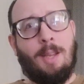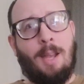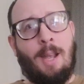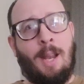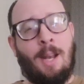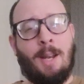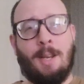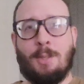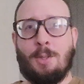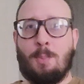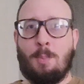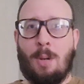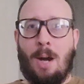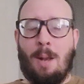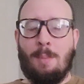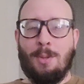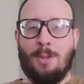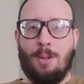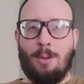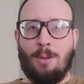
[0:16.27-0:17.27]
and it's
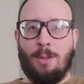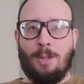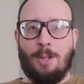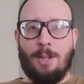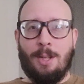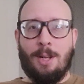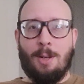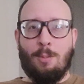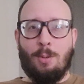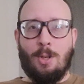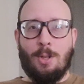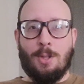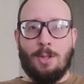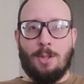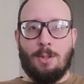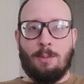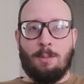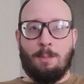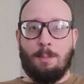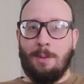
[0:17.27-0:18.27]
probably only going to get
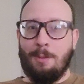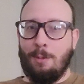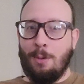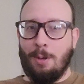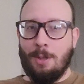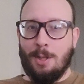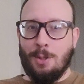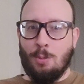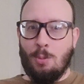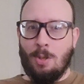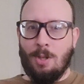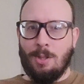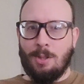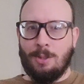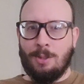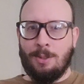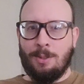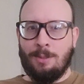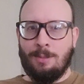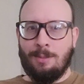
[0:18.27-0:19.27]
worse before it gets
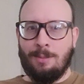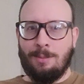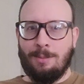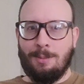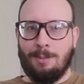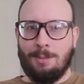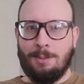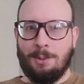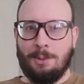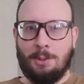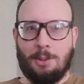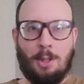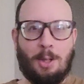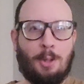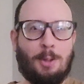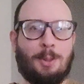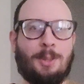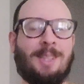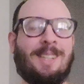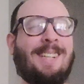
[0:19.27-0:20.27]
worse.
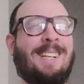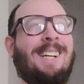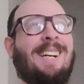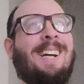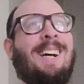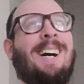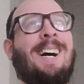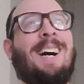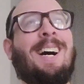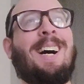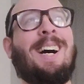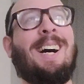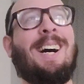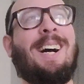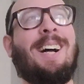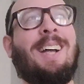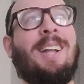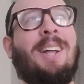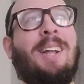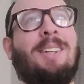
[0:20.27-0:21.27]
So,
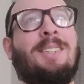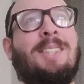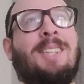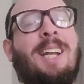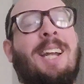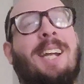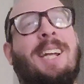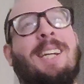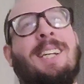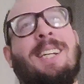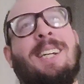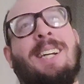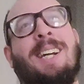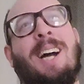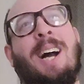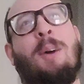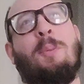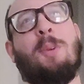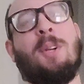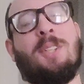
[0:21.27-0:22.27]
today
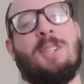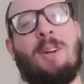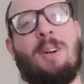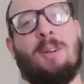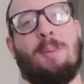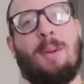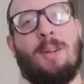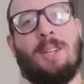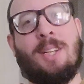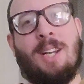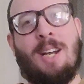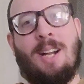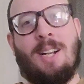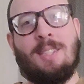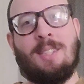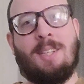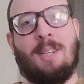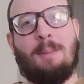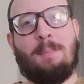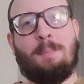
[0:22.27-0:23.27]
I want to talk about a
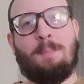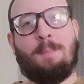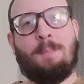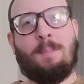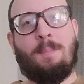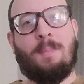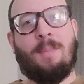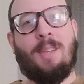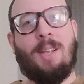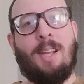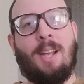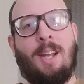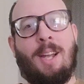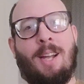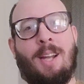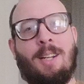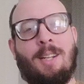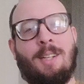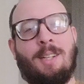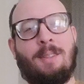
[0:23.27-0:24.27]
concept.
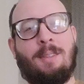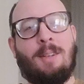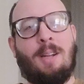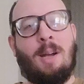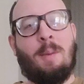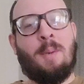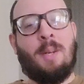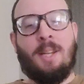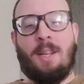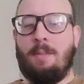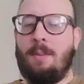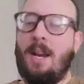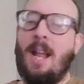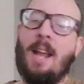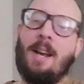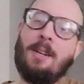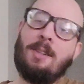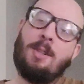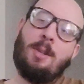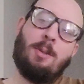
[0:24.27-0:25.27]
And I'm going to give an
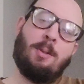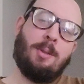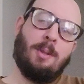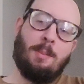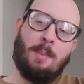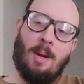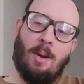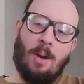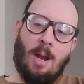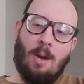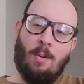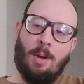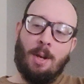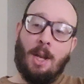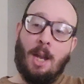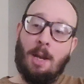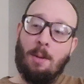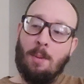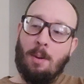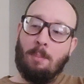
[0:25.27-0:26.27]
anecdote about how I
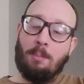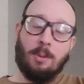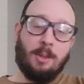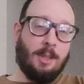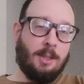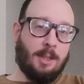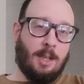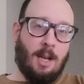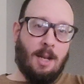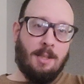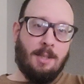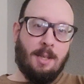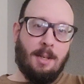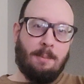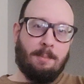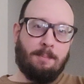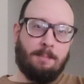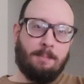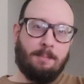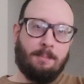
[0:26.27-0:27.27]
came up with this
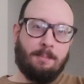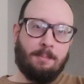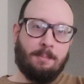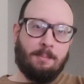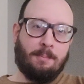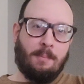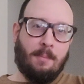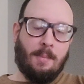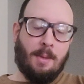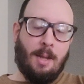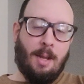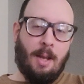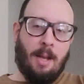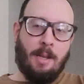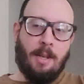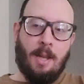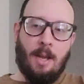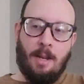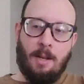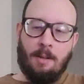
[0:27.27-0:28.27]
concept
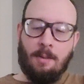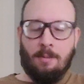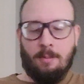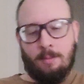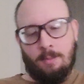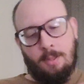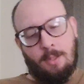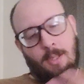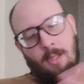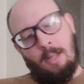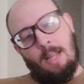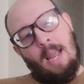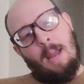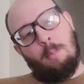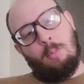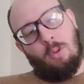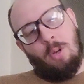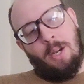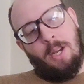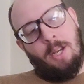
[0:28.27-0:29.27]
and then
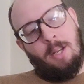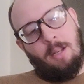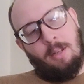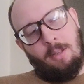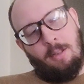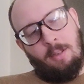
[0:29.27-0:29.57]
elaborate